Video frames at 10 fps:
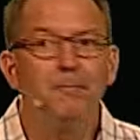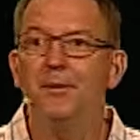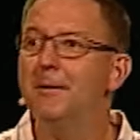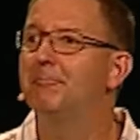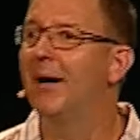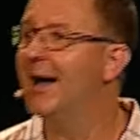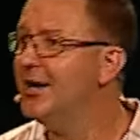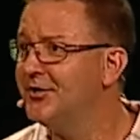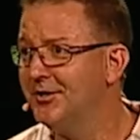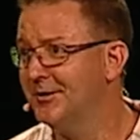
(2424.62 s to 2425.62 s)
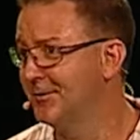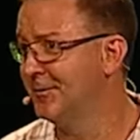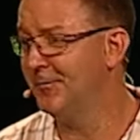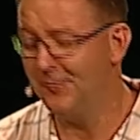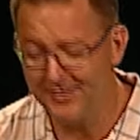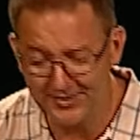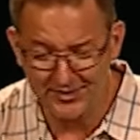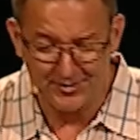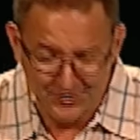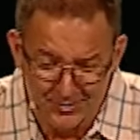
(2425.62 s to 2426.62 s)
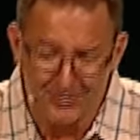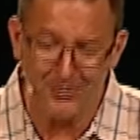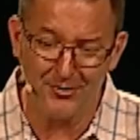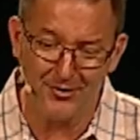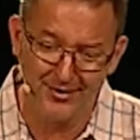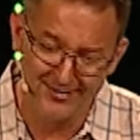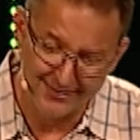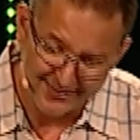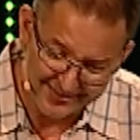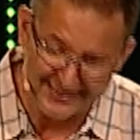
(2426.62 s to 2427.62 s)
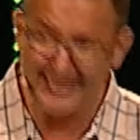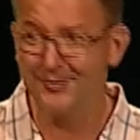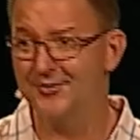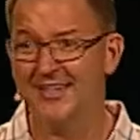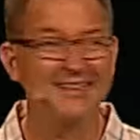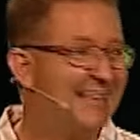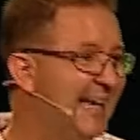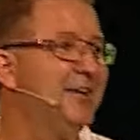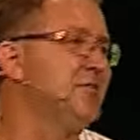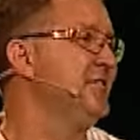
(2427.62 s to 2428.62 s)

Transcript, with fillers: Be patient with your leaders, and leaders